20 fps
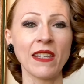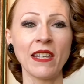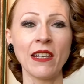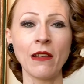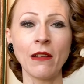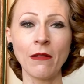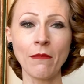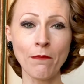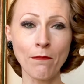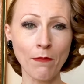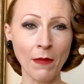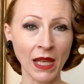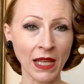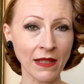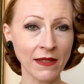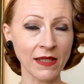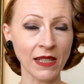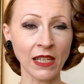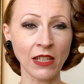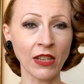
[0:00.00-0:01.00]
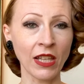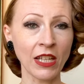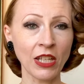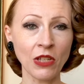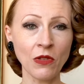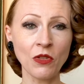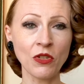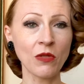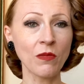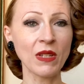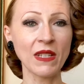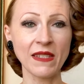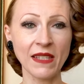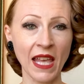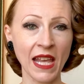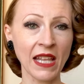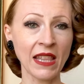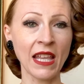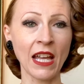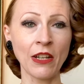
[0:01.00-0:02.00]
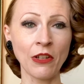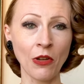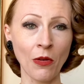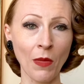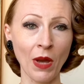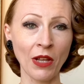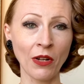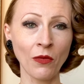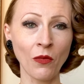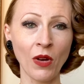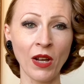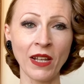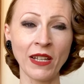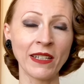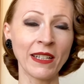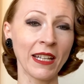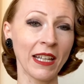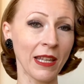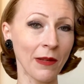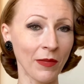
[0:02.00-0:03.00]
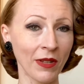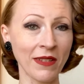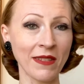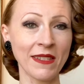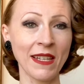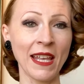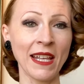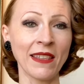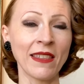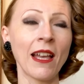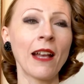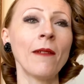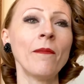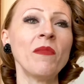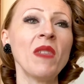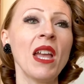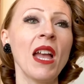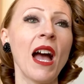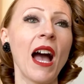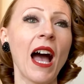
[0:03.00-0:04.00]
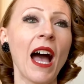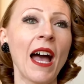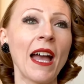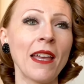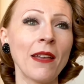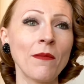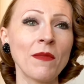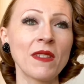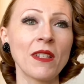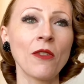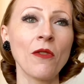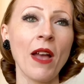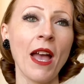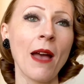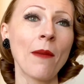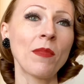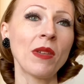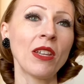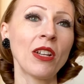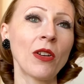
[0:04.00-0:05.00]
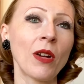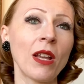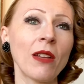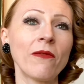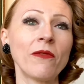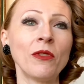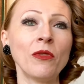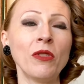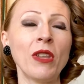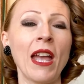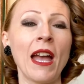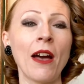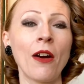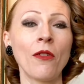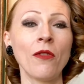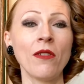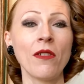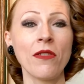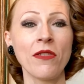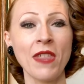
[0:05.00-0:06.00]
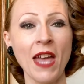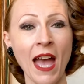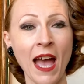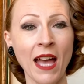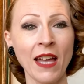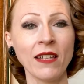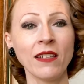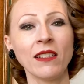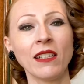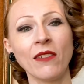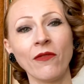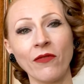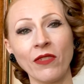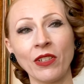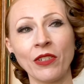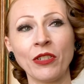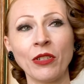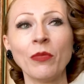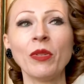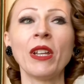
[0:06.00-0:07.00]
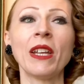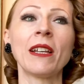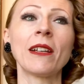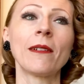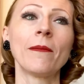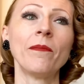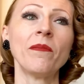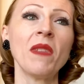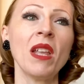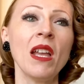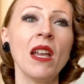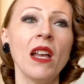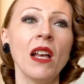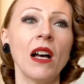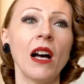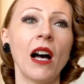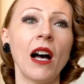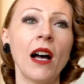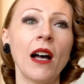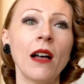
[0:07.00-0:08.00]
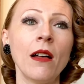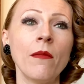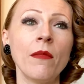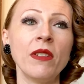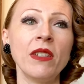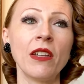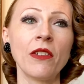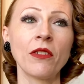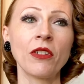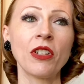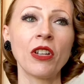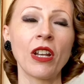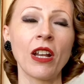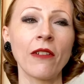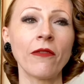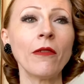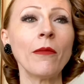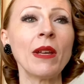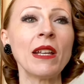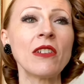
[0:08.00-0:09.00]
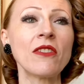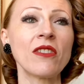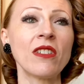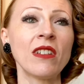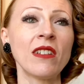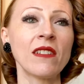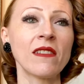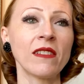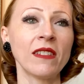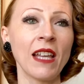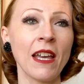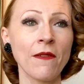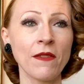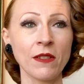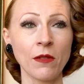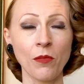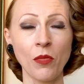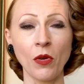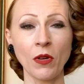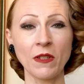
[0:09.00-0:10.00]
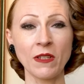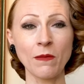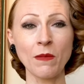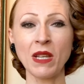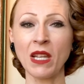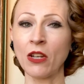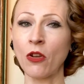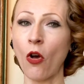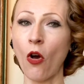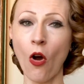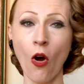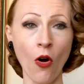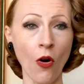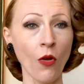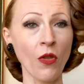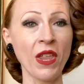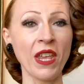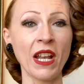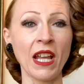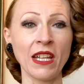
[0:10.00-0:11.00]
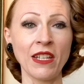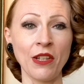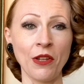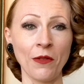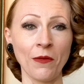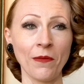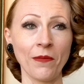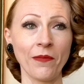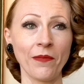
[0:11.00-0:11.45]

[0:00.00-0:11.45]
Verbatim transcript: an amazing, like you should be saying that no matter what, and I keep on saying that. I am so happy and grateful now that, and fill in the blank. Um, another good affirmation is life supports me in all that I do.